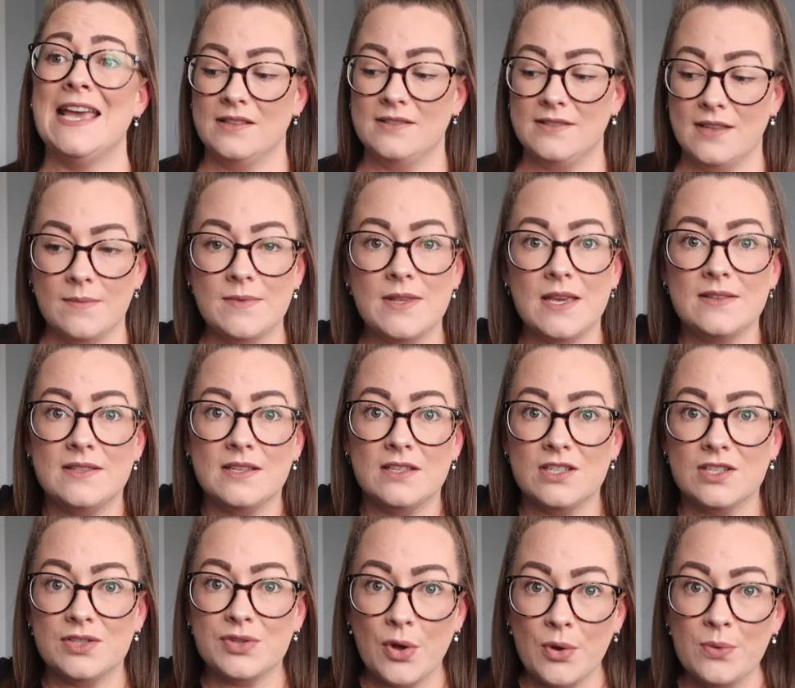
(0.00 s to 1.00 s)
And sometimes it
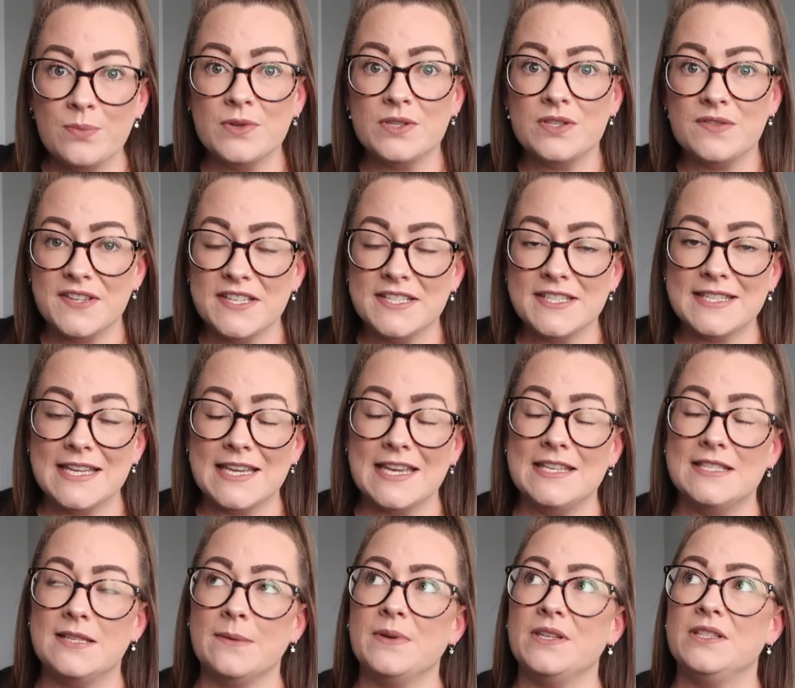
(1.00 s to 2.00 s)
just almost feels like
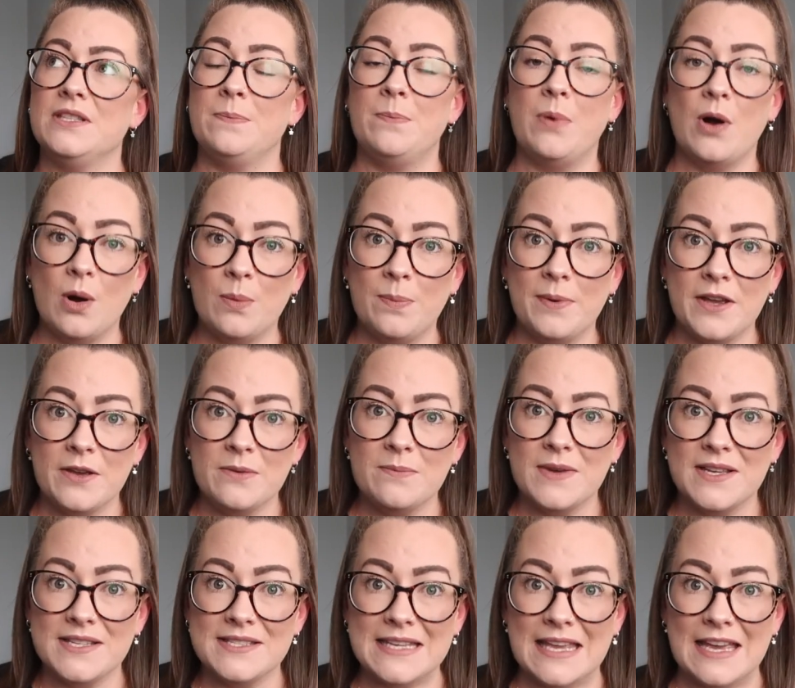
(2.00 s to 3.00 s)
he's about to pop out
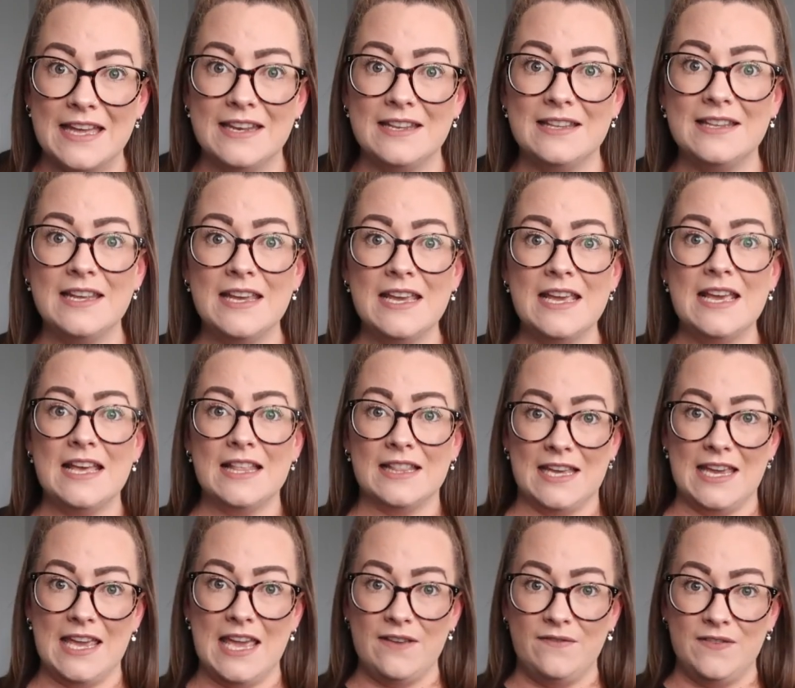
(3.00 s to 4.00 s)
my skin.
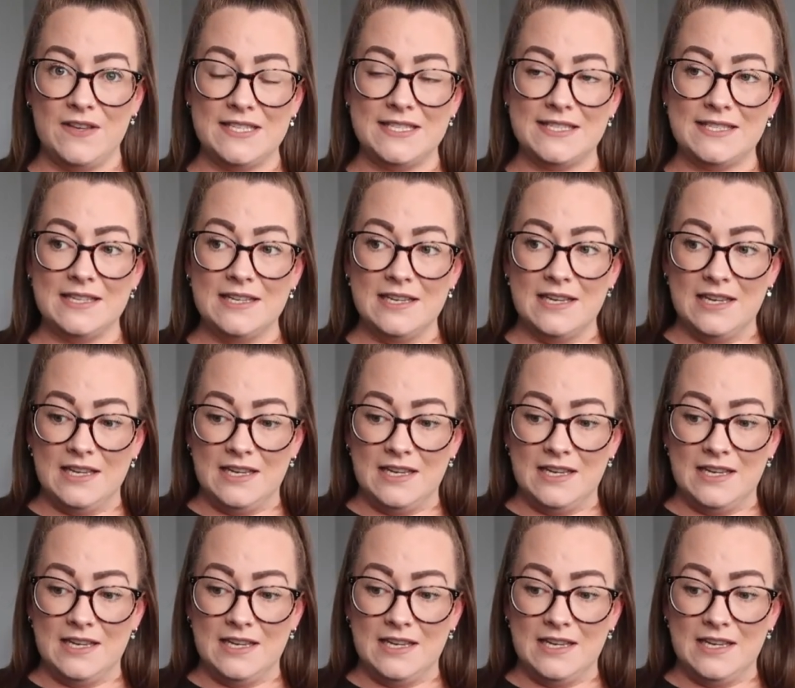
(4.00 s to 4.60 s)
Like if he's,